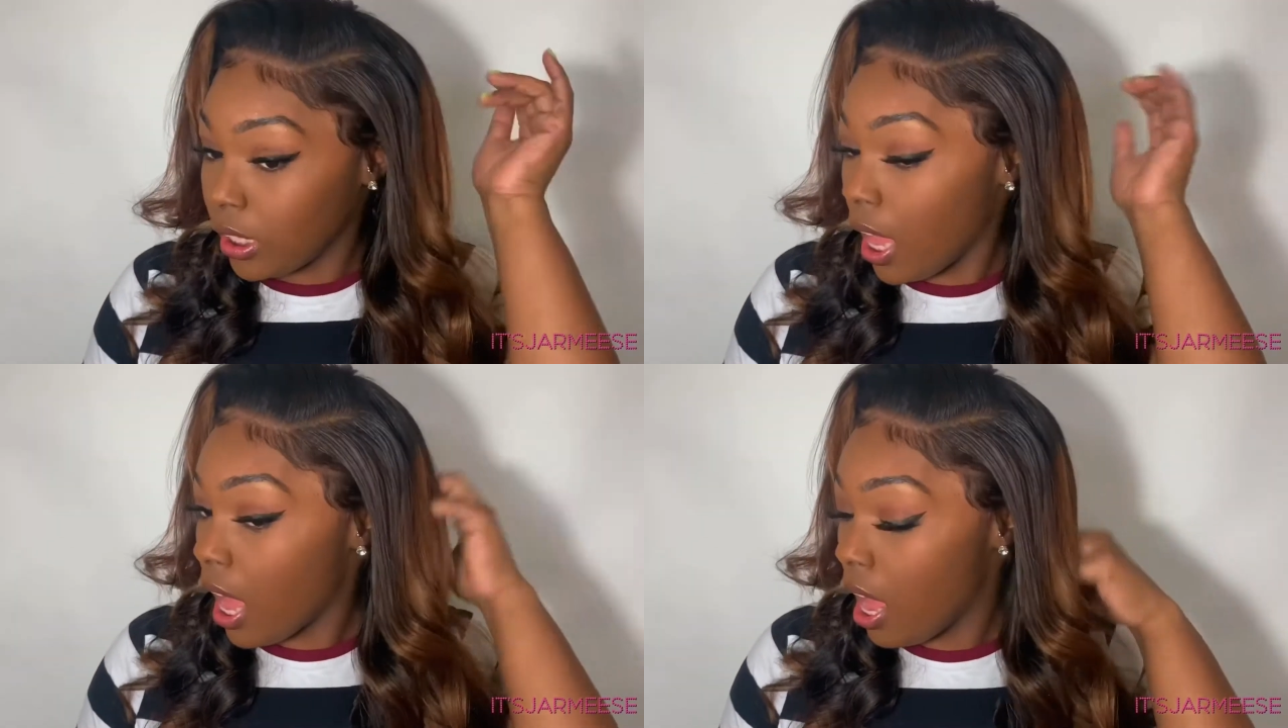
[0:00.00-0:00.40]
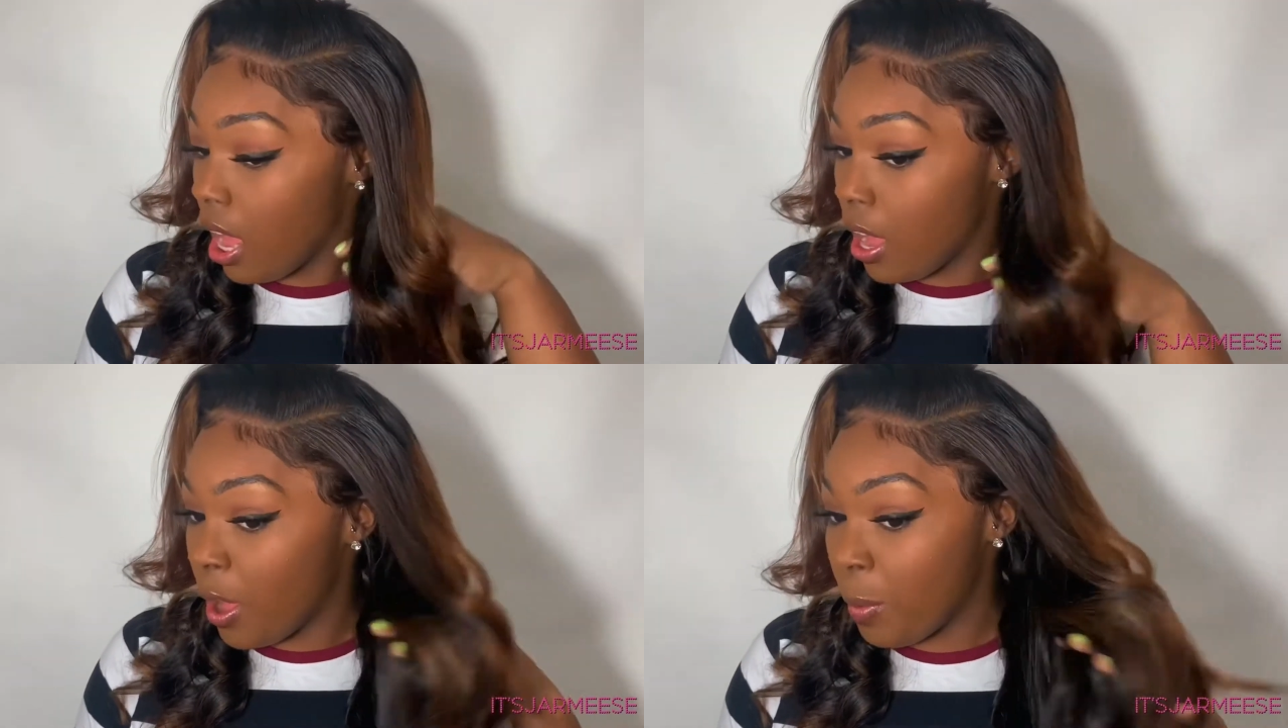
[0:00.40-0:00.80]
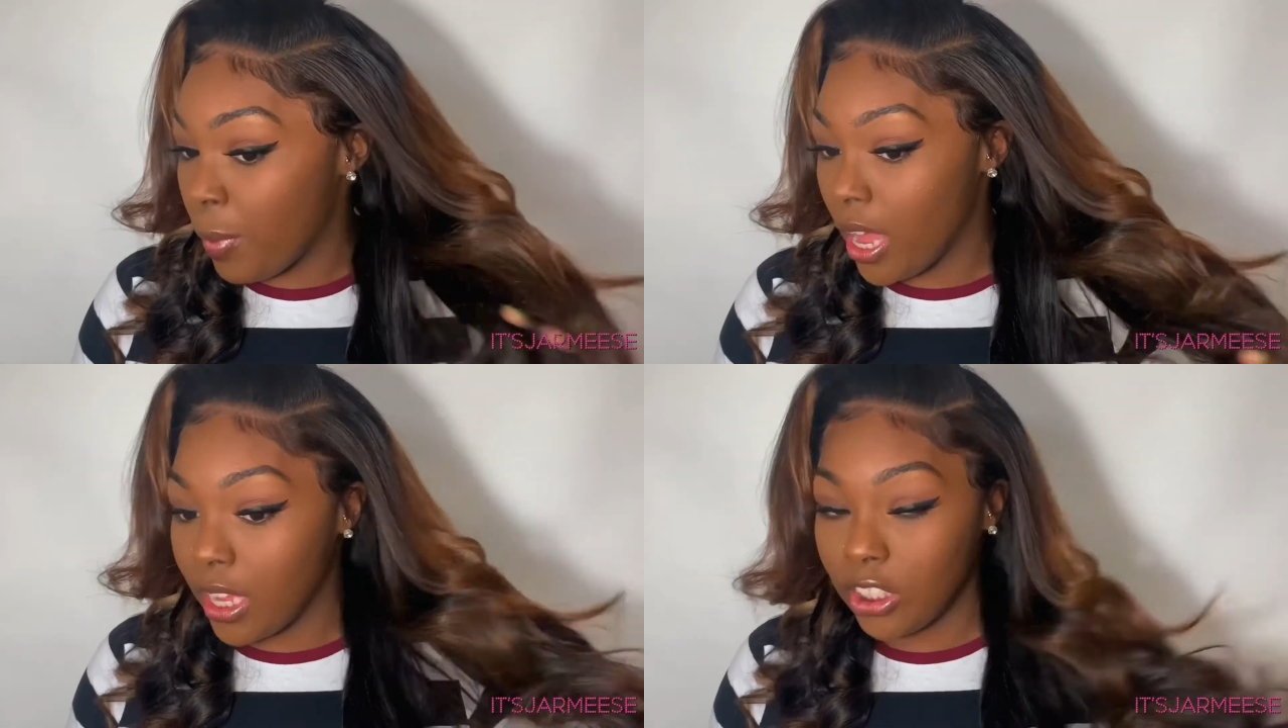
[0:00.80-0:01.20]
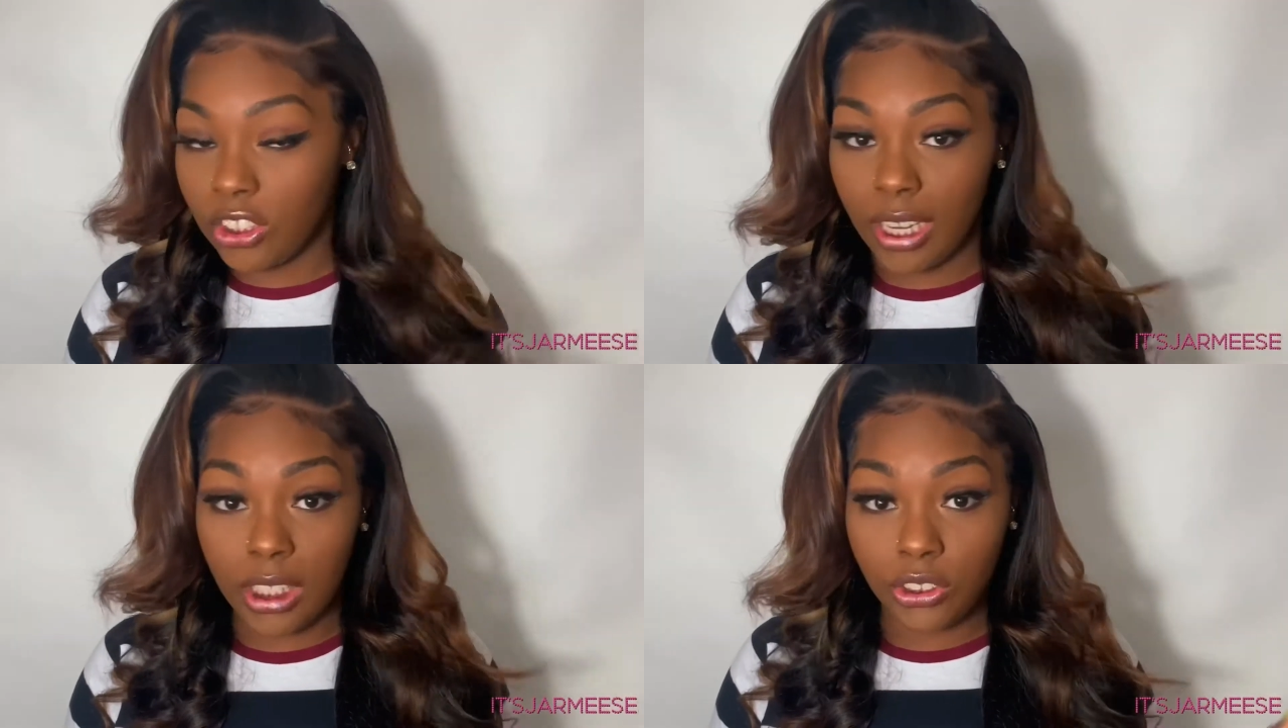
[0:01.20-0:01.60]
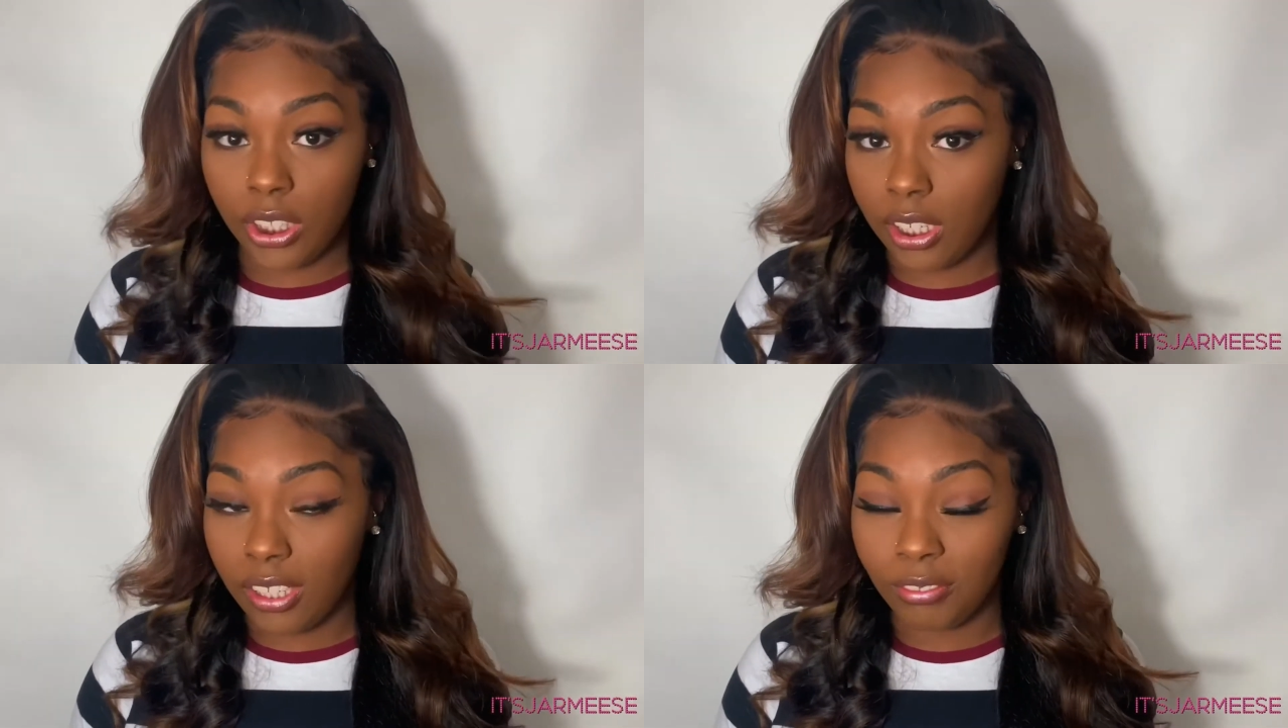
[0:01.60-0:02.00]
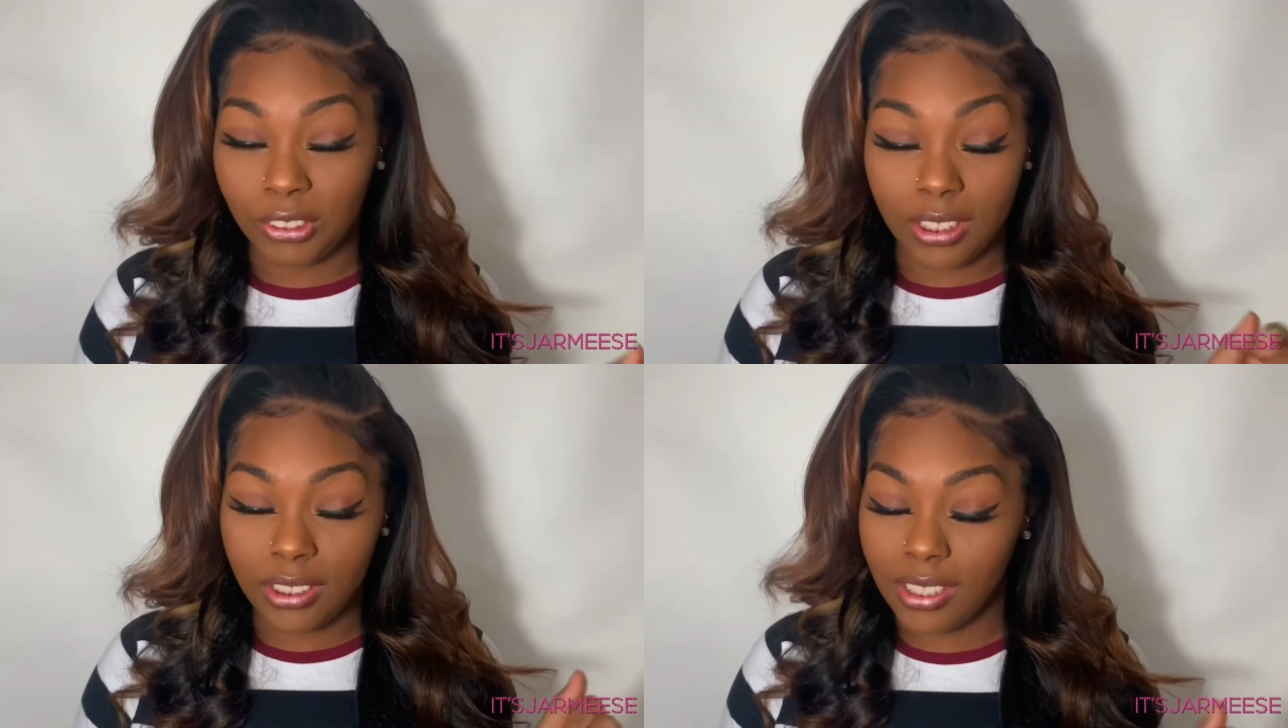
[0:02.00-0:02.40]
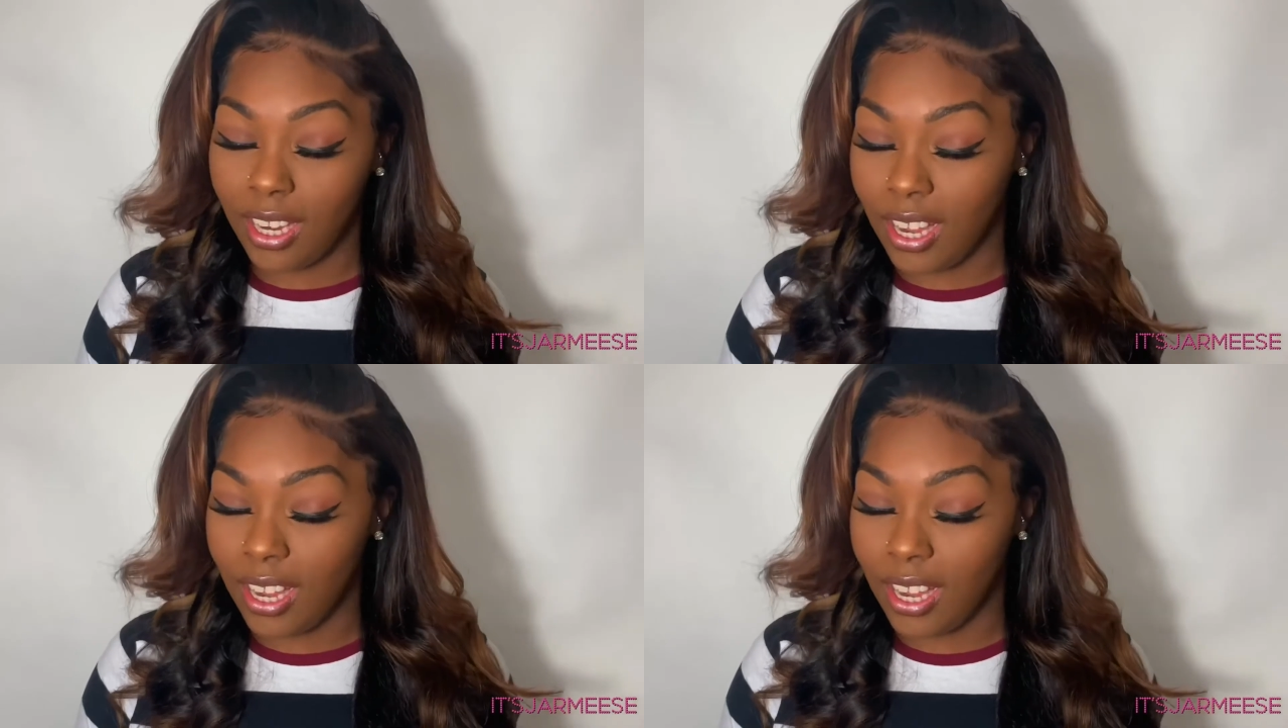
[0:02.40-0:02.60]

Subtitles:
Jayda Cheaves